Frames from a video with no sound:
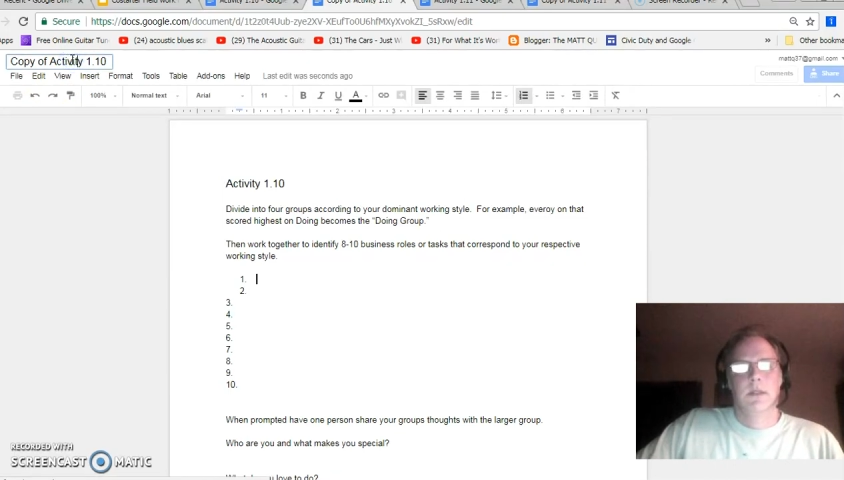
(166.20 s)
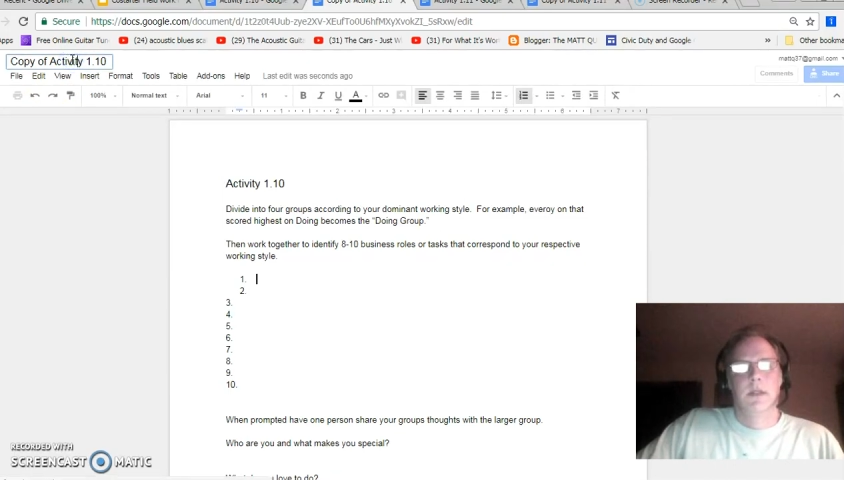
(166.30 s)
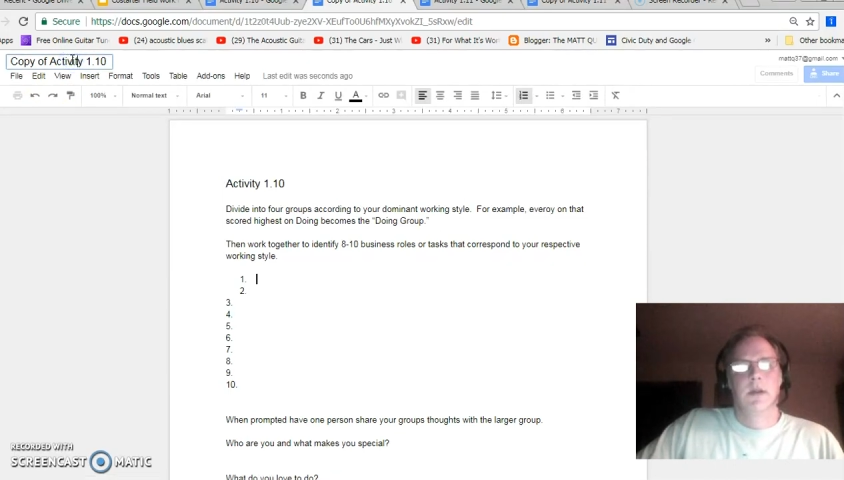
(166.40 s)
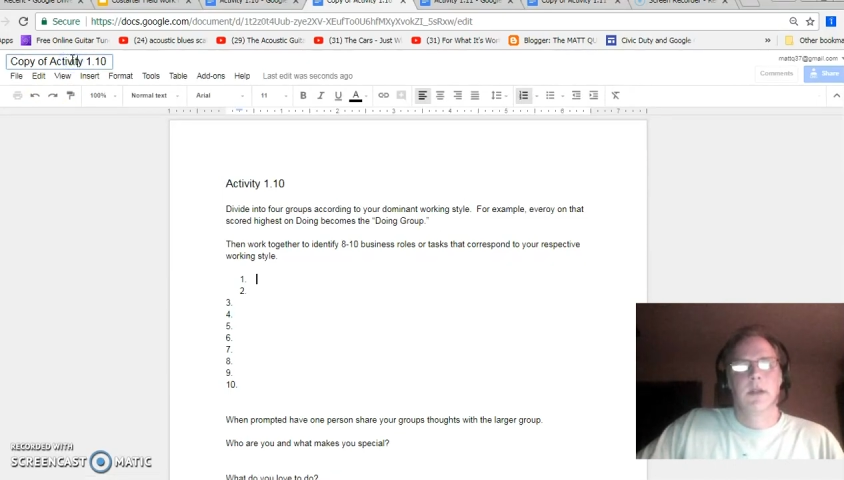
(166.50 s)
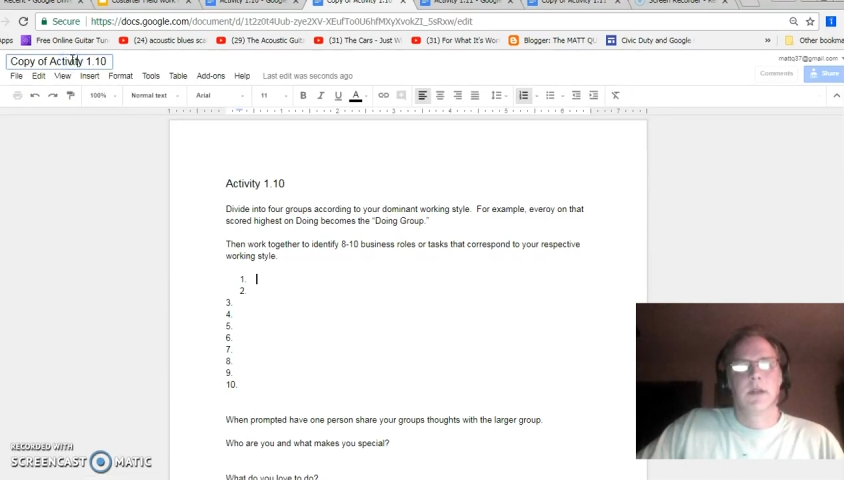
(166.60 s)

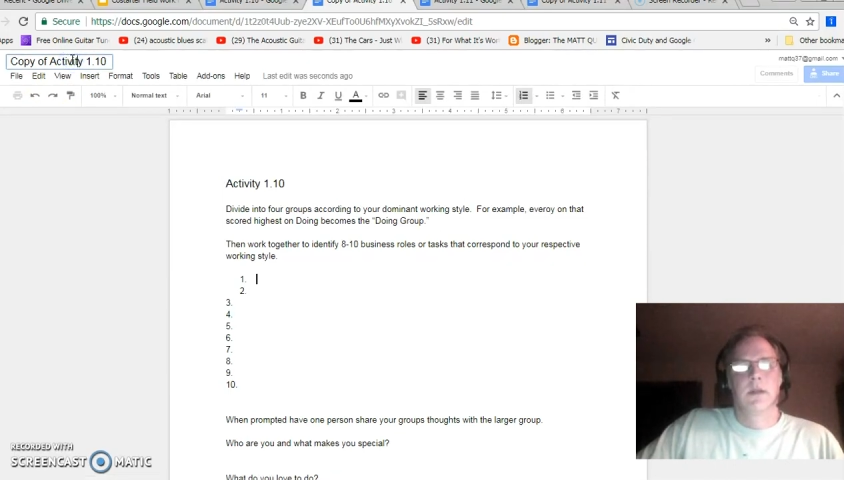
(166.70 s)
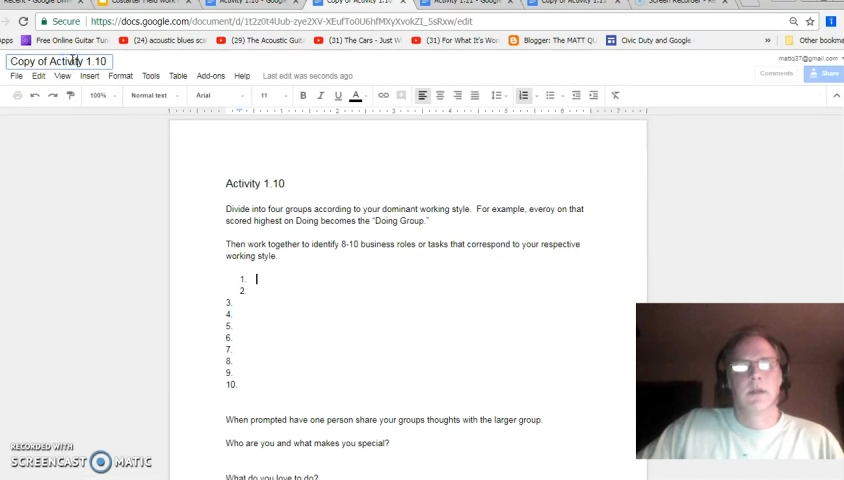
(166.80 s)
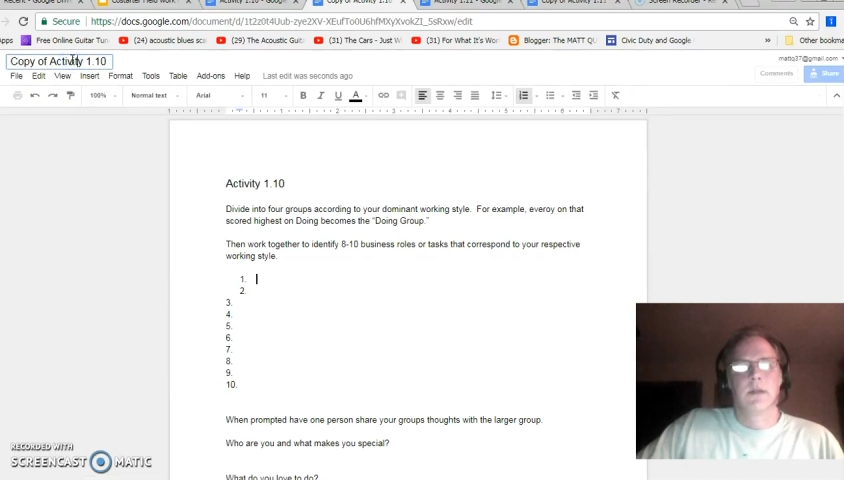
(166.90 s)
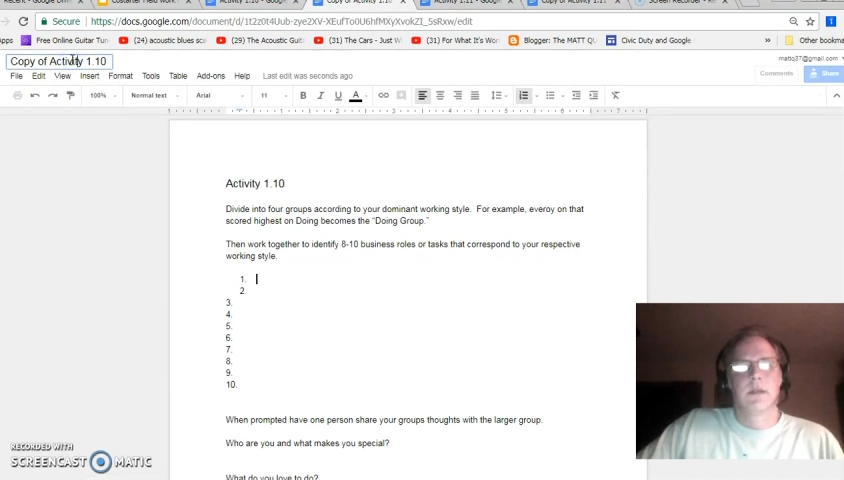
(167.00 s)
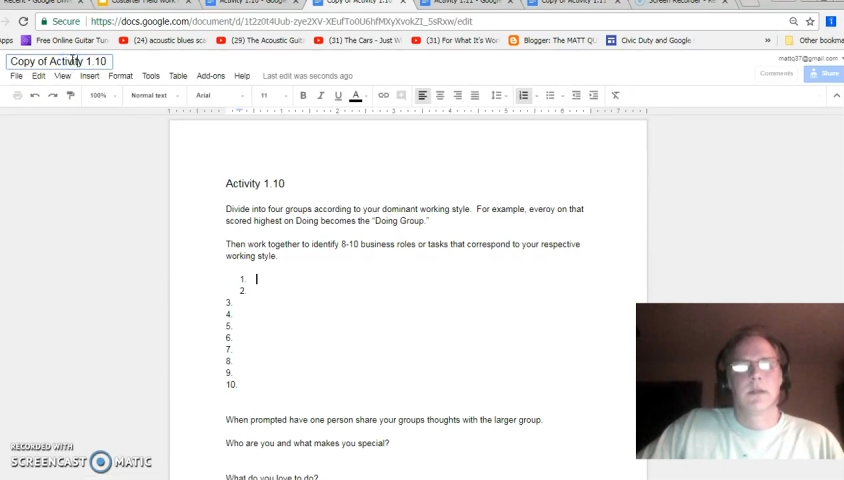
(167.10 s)
There it
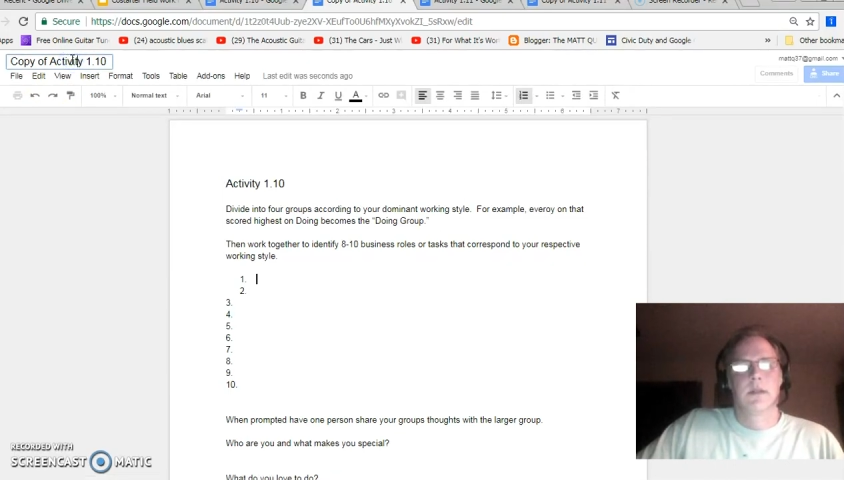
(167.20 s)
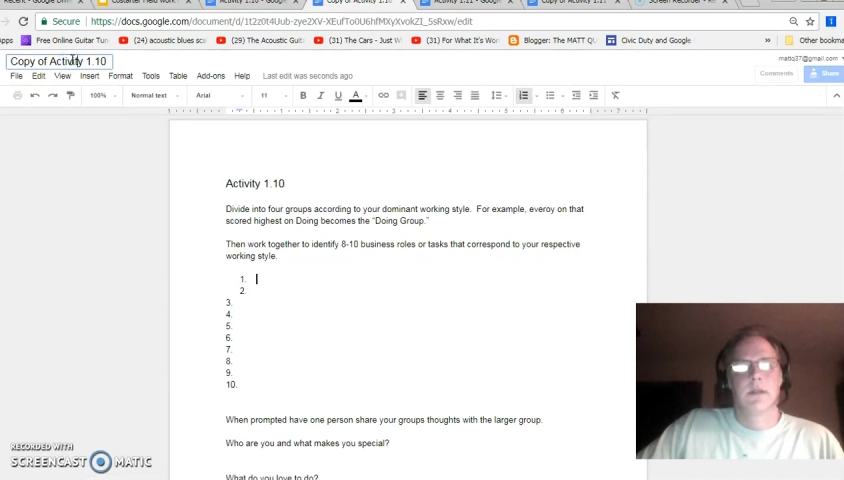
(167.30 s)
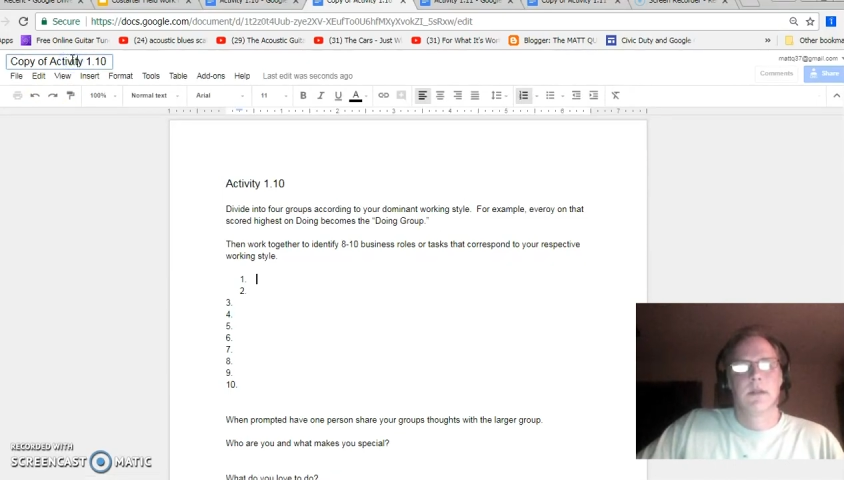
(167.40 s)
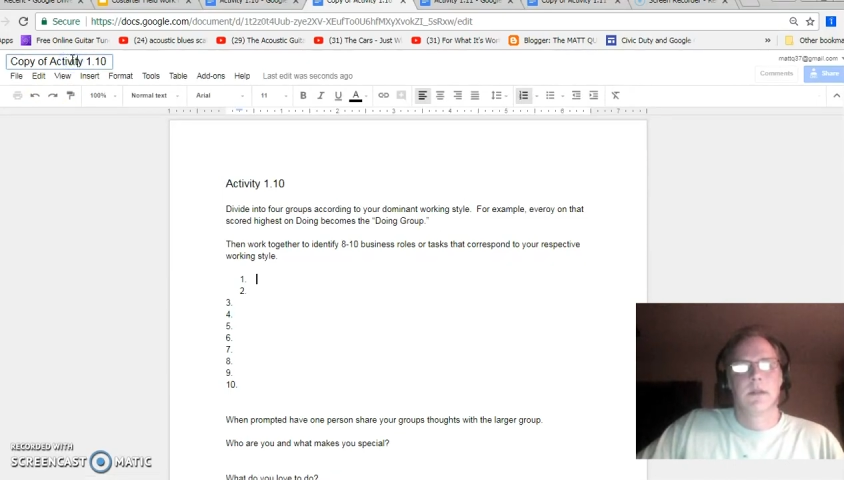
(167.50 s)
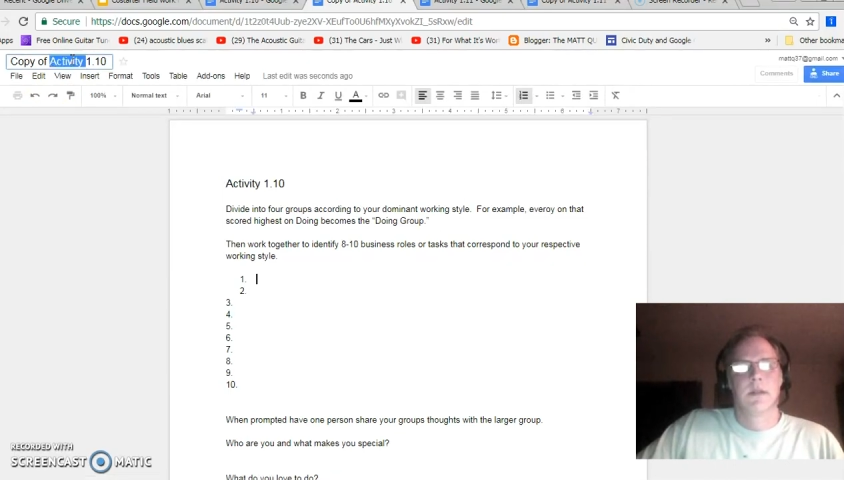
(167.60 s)
goes.
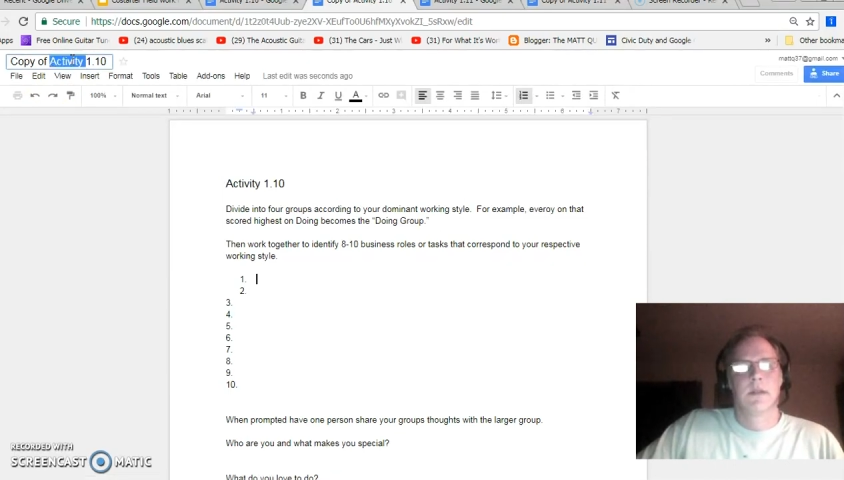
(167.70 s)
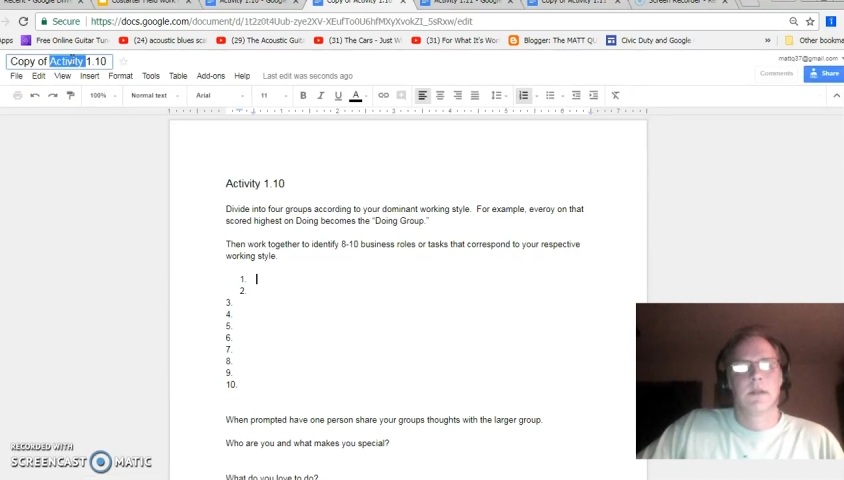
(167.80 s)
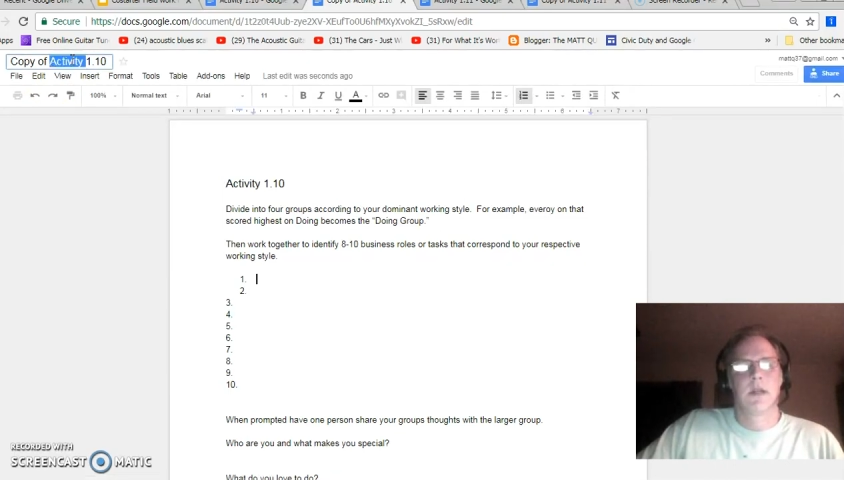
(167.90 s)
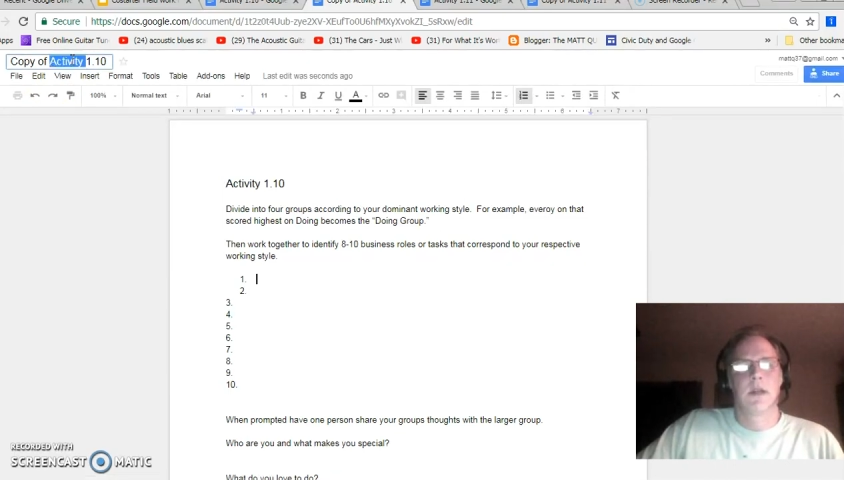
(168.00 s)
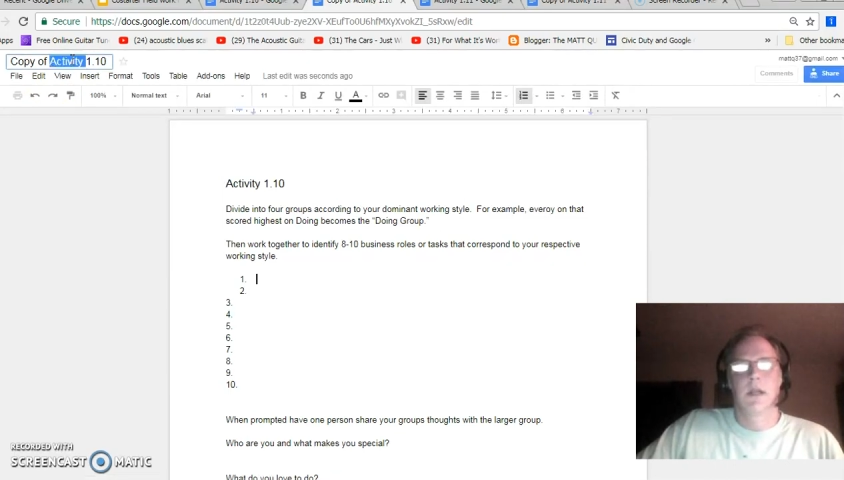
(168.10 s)

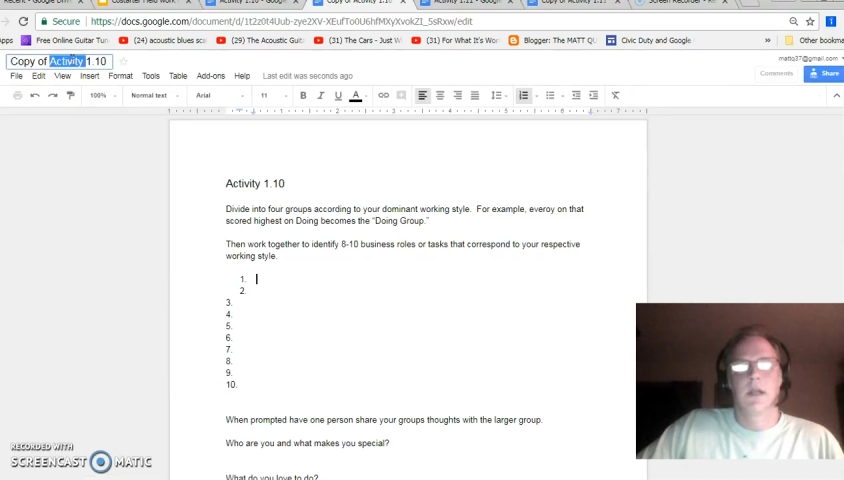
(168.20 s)
Sorry